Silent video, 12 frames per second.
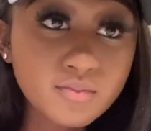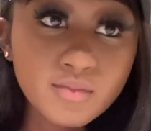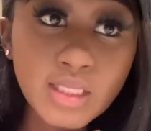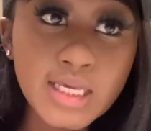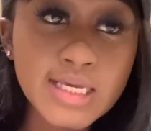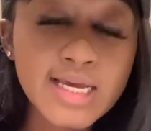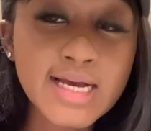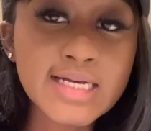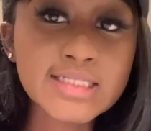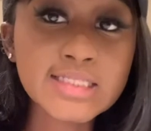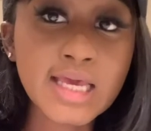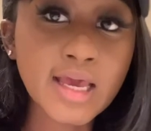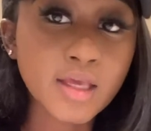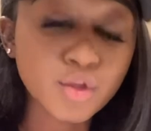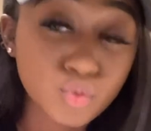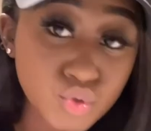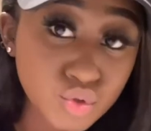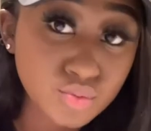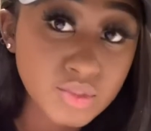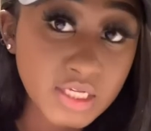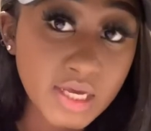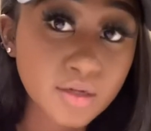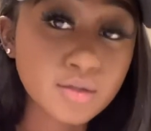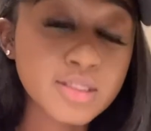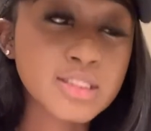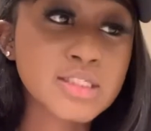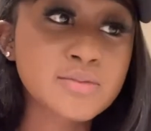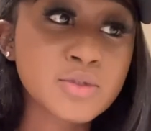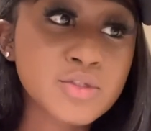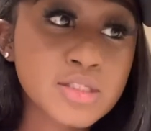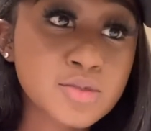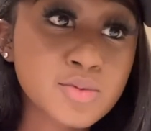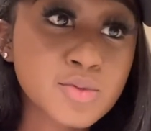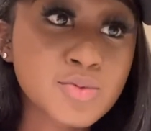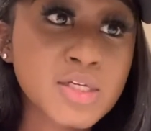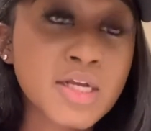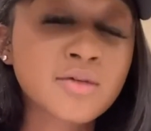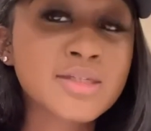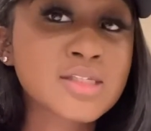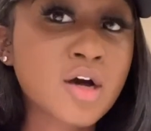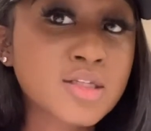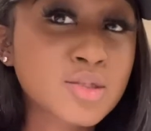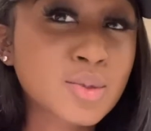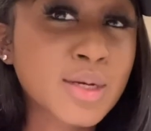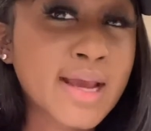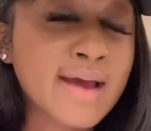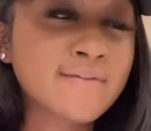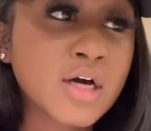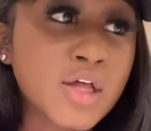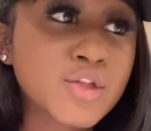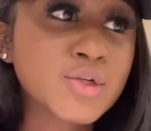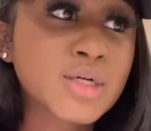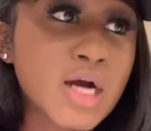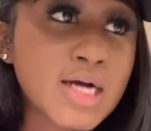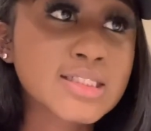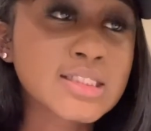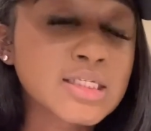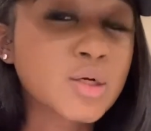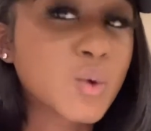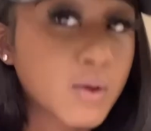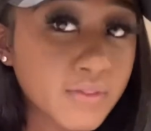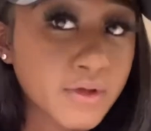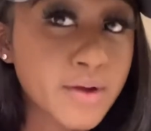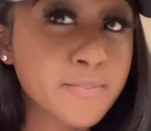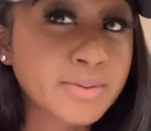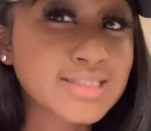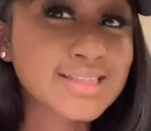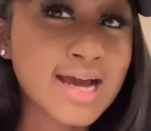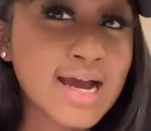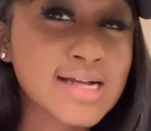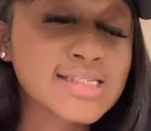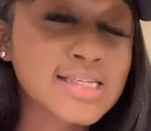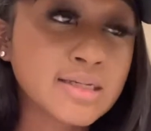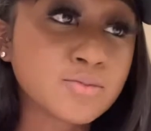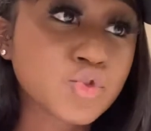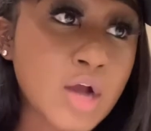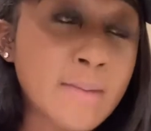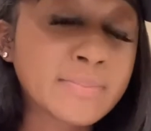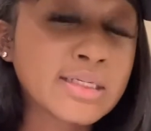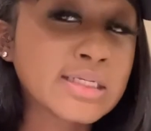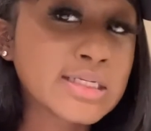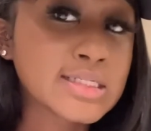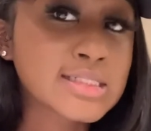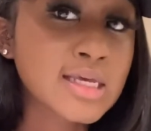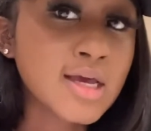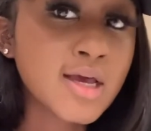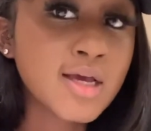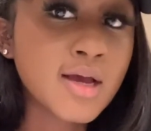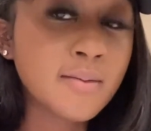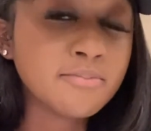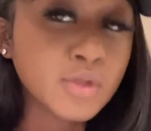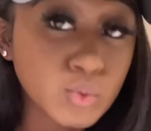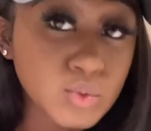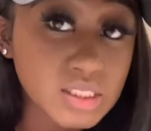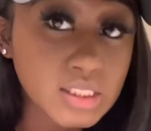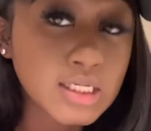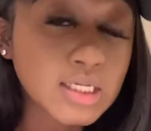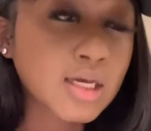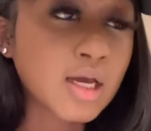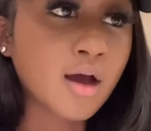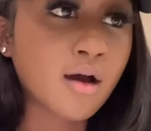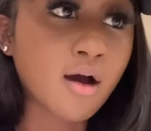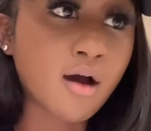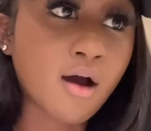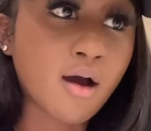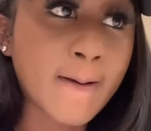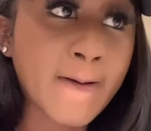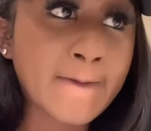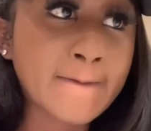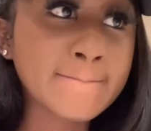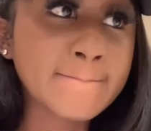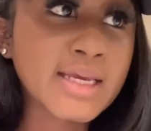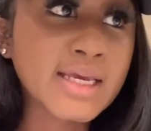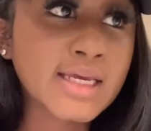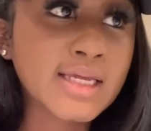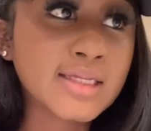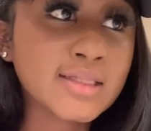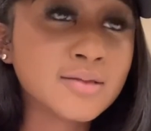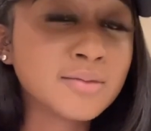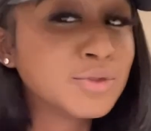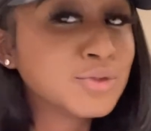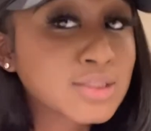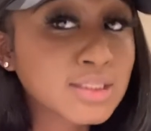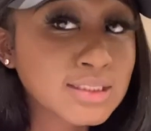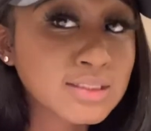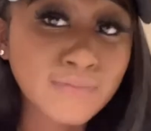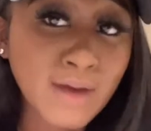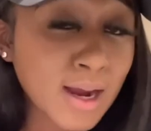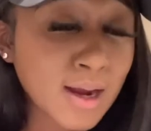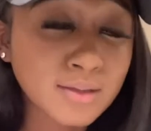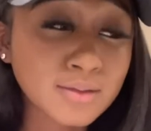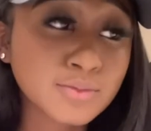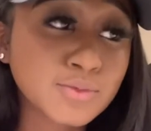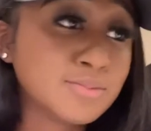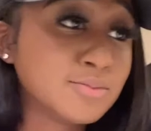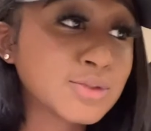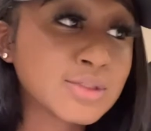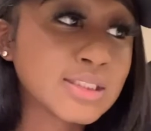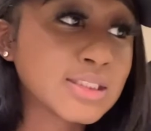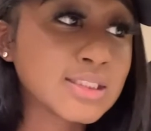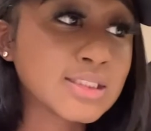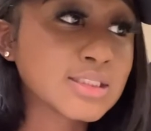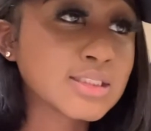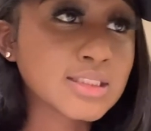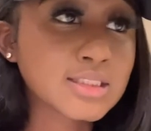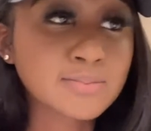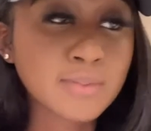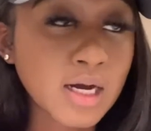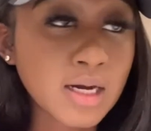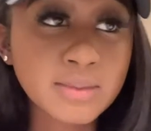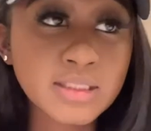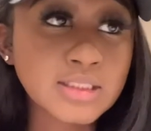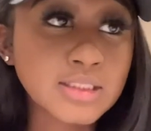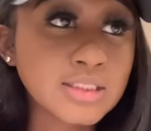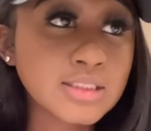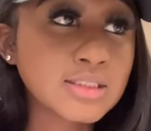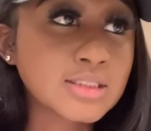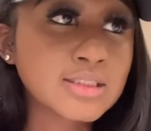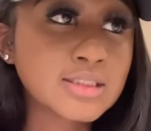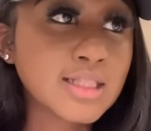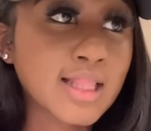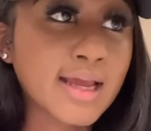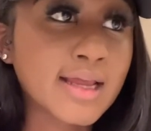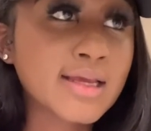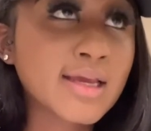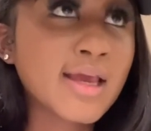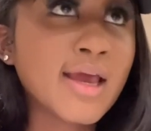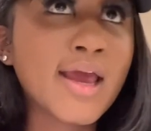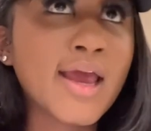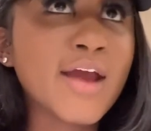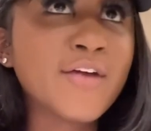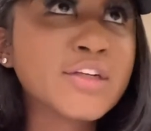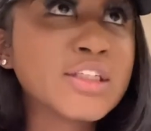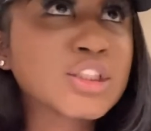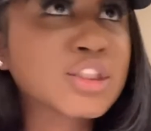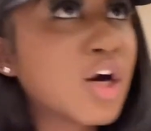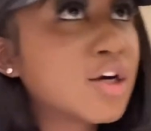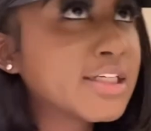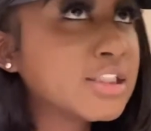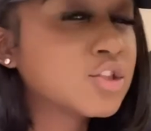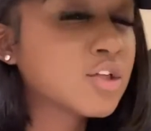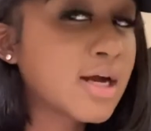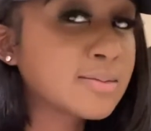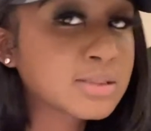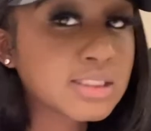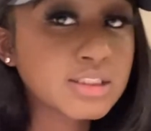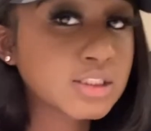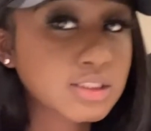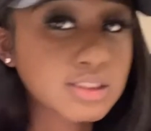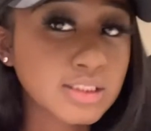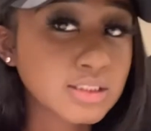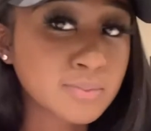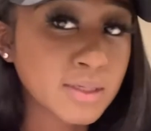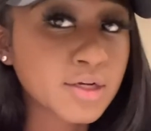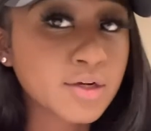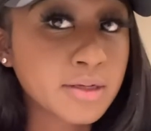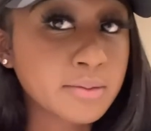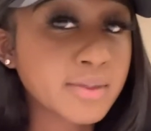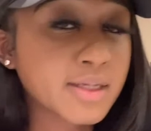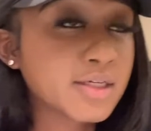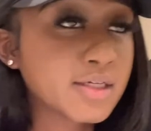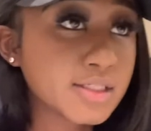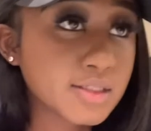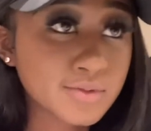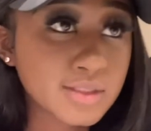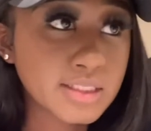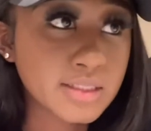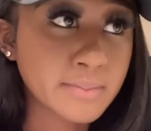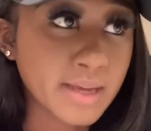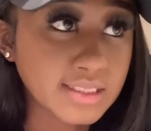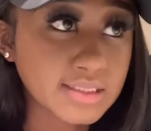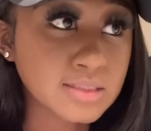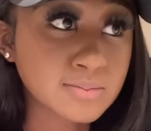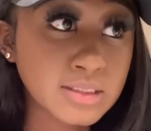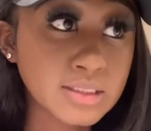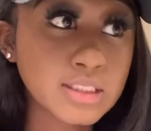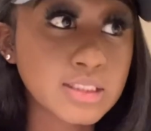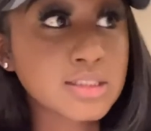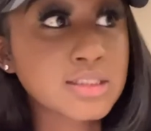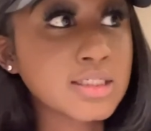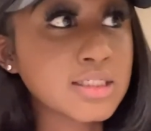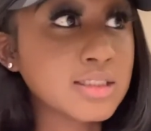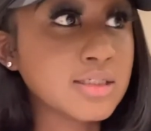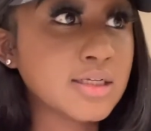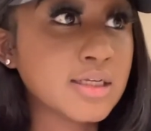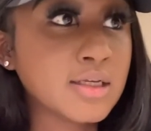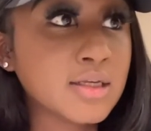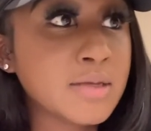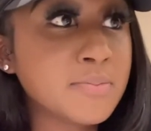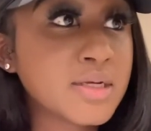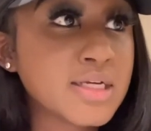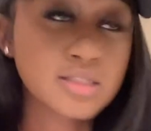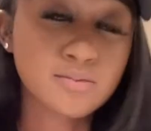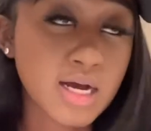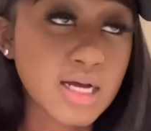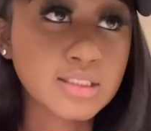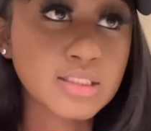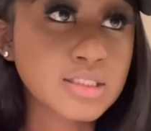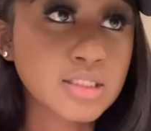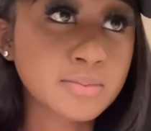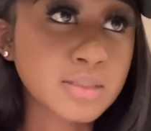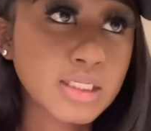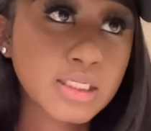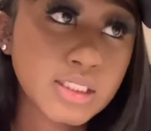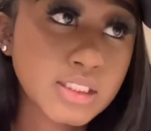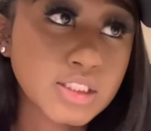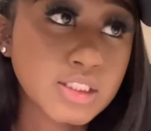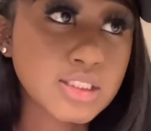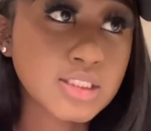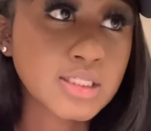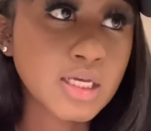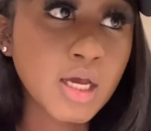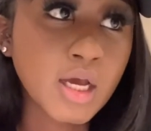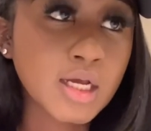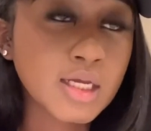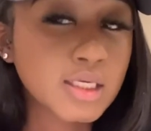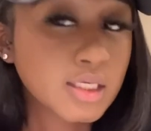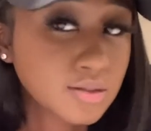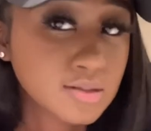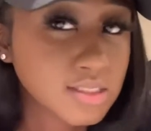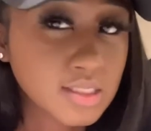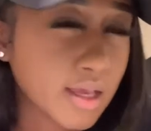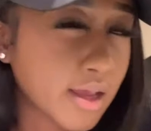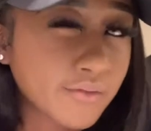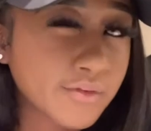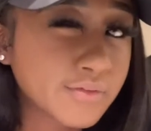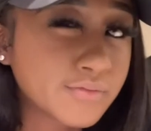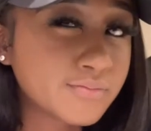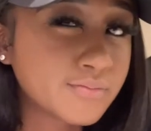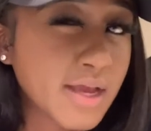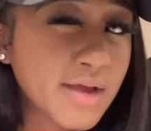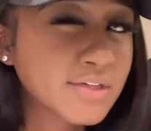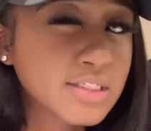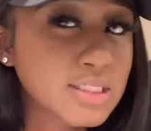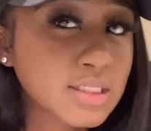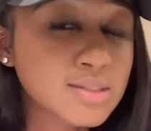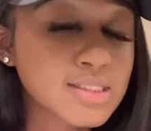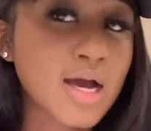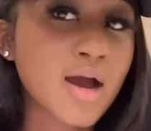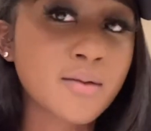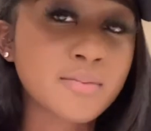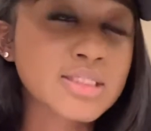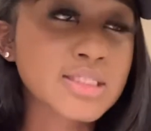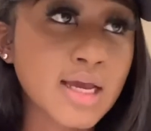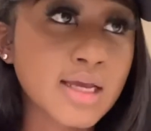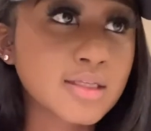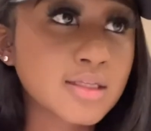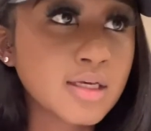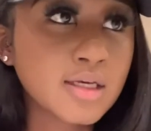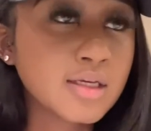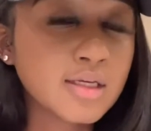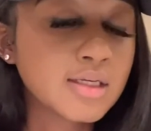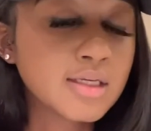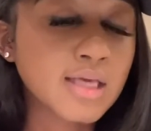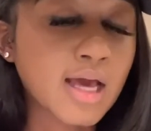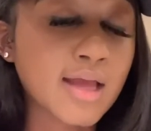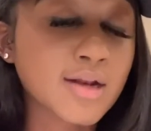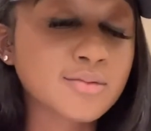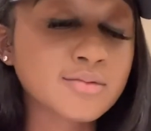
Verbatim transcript: he has a YouTube channel. It's his music YouTube channel. He's also gonna have other content on there besides him dropping his music. Um, and the music is fire. The music is is bomb. He he's like every song he drops he just gets better and better and it really amazes me because he he put his mind to something and he just kills it every every single time. It's like I don't